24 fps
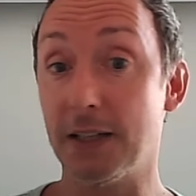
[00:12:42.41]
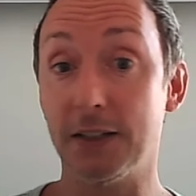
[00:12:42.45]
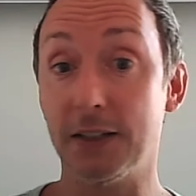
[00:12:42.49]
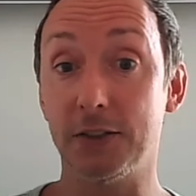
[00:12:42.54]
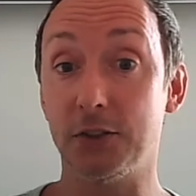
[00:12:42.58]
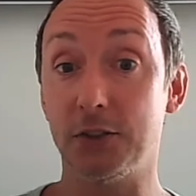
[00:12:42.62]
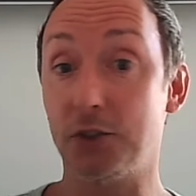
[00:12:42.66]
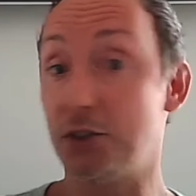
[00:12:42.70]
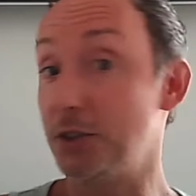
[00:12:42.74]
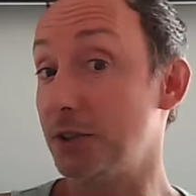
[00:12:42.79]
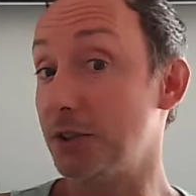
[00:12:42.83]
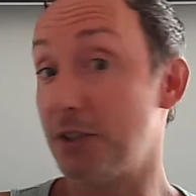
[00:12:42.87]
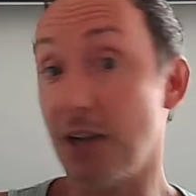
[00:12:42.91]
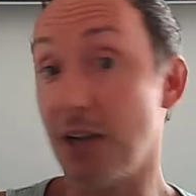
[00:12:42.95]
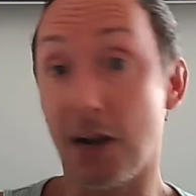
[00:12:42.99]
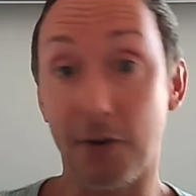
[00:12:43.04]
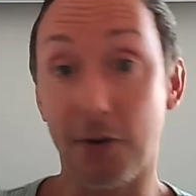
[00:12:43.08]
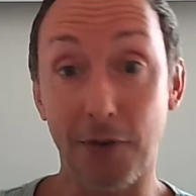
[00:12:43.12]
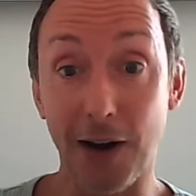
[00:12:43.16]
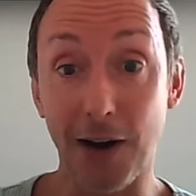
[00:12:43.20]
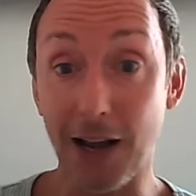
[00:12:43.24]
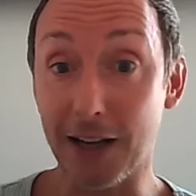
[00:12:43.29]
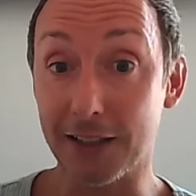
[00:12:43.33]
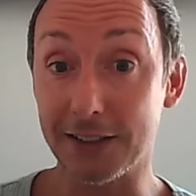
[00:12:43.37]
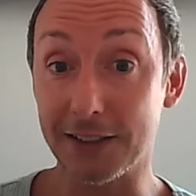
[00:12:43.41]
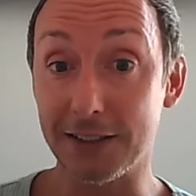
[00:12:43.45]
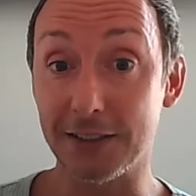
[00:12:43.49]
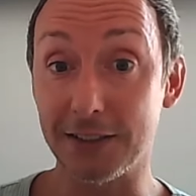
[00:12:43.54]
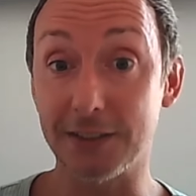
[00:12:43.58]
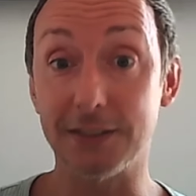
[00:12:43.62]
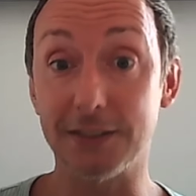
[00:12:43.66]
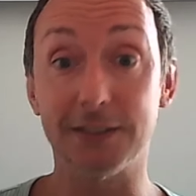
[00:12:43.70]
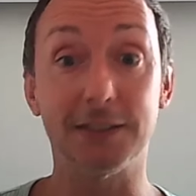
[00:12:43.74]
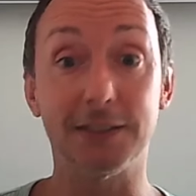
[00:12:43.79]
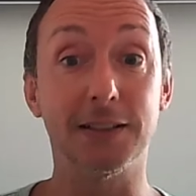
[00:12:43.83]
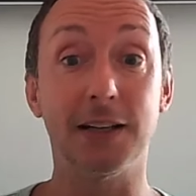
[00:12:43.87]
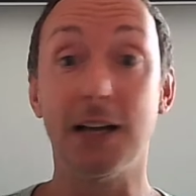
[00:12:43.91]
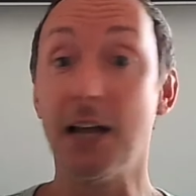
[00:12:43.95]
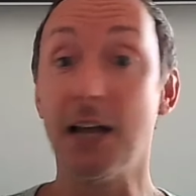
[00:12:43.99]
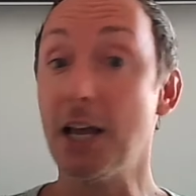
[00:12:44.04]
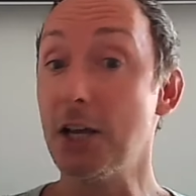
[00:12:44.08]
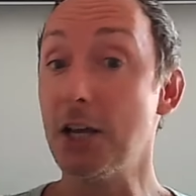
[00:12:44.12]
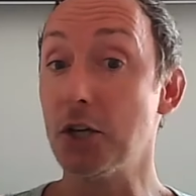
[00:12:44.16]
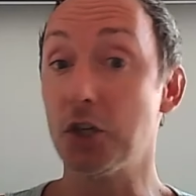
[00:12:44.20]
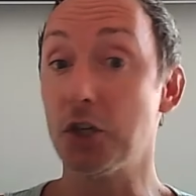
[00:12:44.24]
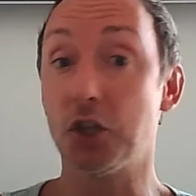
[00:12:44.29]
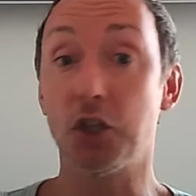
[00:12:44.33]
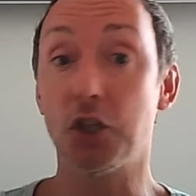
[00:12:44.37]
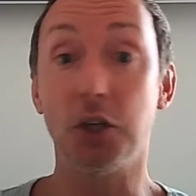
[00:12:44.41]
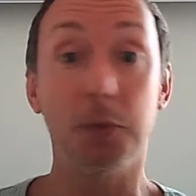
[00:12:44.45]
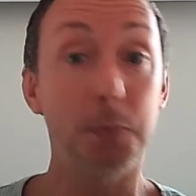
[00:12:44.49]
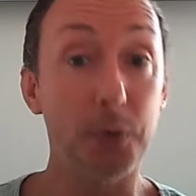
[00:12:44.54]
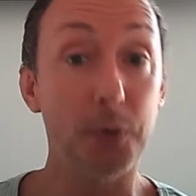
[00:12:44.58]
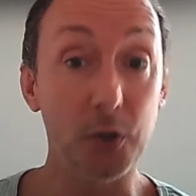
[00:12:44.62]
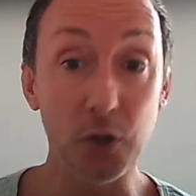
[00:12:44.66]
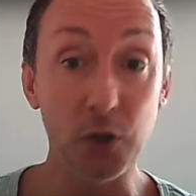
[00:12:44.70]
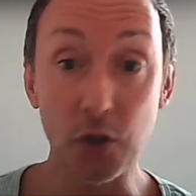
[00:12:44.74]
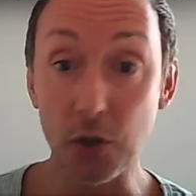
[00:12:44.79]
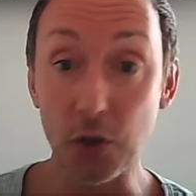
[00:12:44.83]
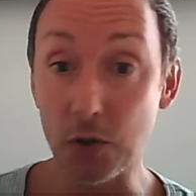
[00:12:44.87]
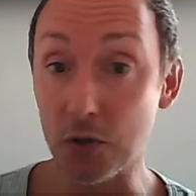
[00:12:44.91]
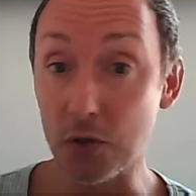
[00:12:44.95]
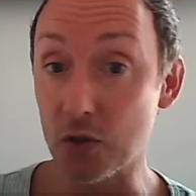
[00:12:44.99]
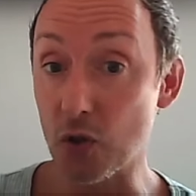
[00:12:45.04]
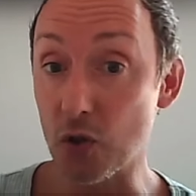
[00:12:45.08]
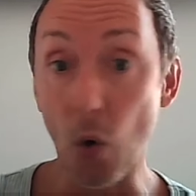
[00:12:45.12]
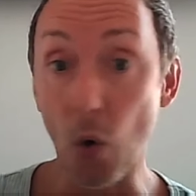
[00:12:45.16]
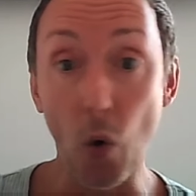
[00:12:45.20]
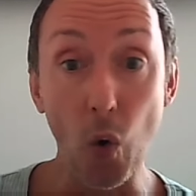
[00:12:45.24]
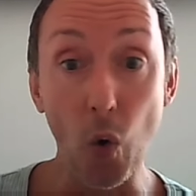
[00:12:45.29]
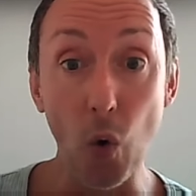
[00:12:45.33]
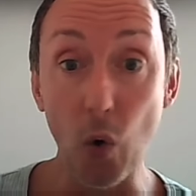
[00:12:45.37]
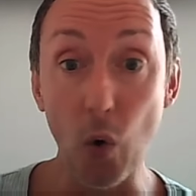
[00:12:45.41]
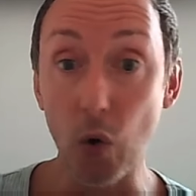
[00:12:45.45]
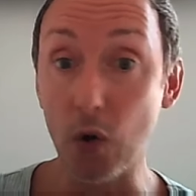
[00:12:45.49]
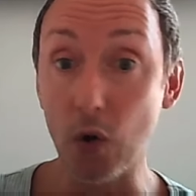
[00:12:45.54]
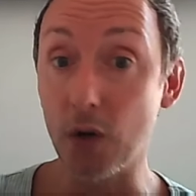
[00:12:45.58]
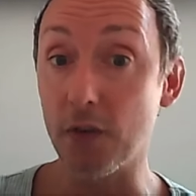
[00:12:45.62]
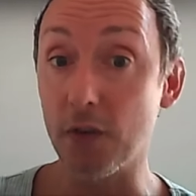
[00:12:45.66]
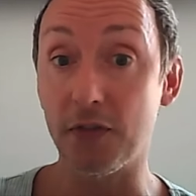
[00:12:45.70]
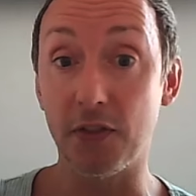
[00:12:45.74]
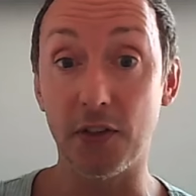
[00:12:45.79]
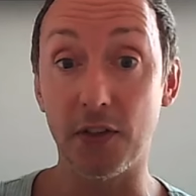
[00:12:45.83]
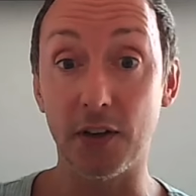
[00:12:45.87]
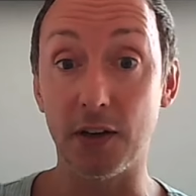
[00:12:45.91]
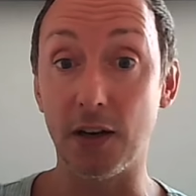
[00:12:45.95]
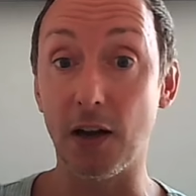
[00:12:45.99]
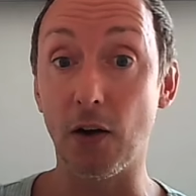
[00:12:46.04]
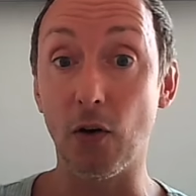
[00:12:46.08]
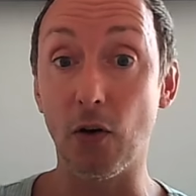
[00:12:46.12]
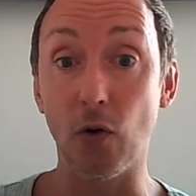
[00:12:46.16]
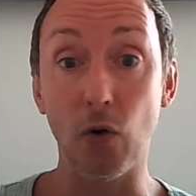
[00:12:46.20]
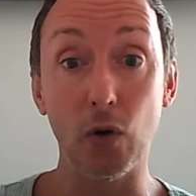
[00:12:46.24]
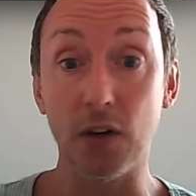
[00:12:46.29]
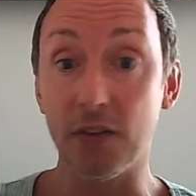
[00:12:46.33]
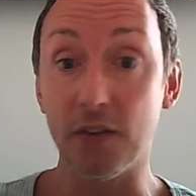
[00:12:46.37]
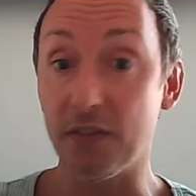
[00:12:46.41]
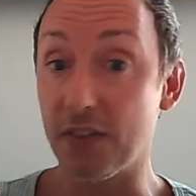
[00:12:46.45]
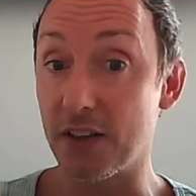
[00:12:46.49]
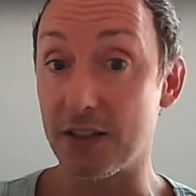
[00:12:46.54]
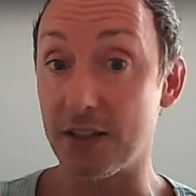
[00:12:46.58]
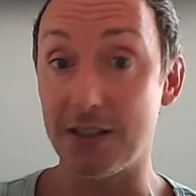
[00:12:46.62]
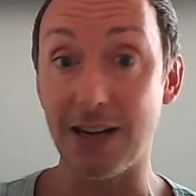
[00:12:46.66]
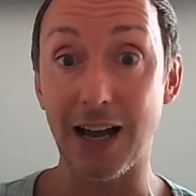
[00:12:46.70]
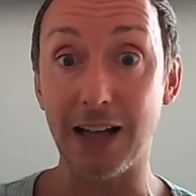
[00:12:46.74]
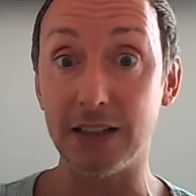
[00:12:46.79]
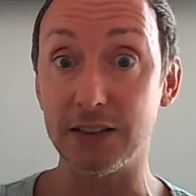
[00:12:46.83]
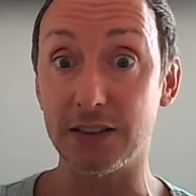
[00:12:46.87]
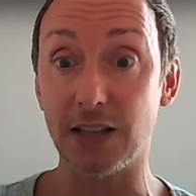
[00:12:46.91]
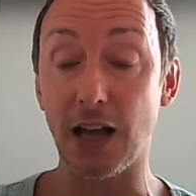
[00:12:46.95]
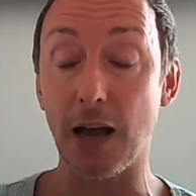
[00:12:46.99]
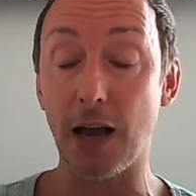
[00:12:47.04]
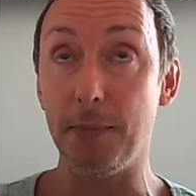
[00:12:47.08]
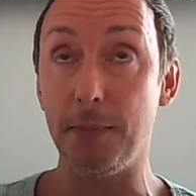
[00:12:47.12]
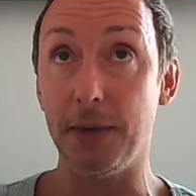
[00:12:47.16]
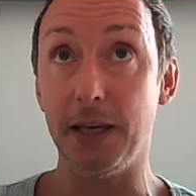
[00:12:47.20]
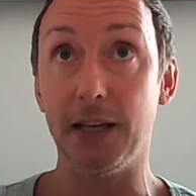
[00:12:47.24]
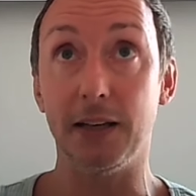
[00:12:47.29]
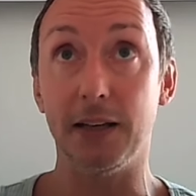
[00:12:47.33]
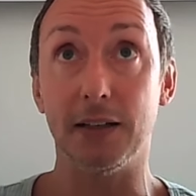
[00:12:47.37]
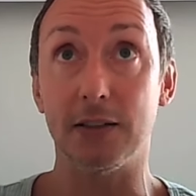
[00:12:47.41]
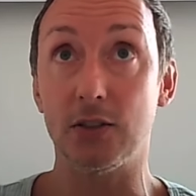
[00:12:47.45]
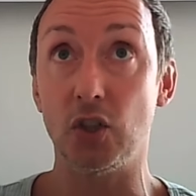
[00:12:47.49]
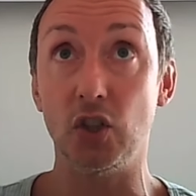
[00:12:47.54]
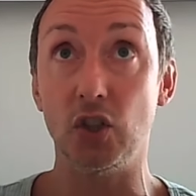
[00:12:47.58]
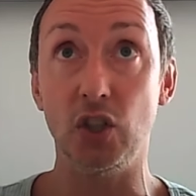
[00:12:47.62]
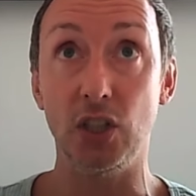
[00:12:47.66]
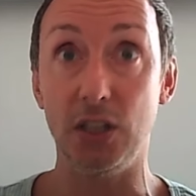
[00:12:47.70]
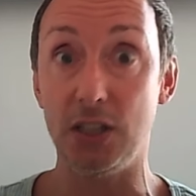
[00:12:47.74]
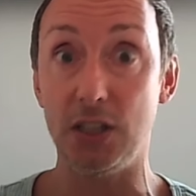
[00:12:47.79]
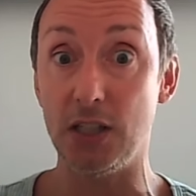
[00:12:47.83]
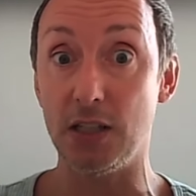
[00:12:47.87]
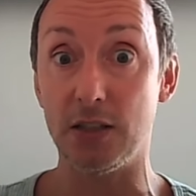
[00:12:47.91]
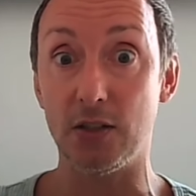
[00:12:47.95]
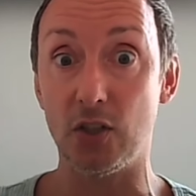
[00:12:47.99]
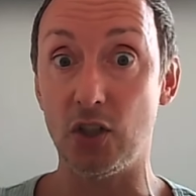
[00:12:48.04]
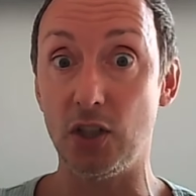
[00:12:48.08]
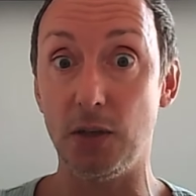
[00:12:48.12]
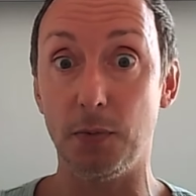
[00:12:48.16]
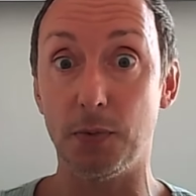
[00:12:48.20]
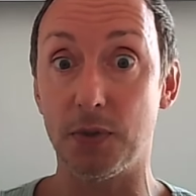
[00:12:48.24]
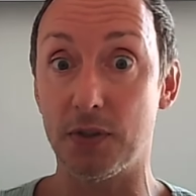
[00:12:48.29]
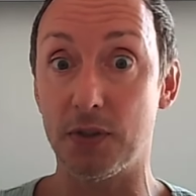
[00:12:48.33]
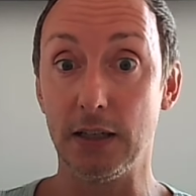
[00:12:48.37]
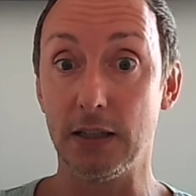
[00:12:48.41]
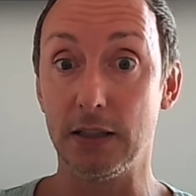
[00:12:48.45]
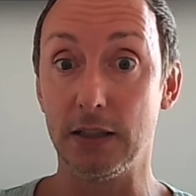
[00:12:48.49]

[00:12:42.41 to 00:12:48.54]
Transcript: She wrote, she directed, she produced all of the dance. I mean, she was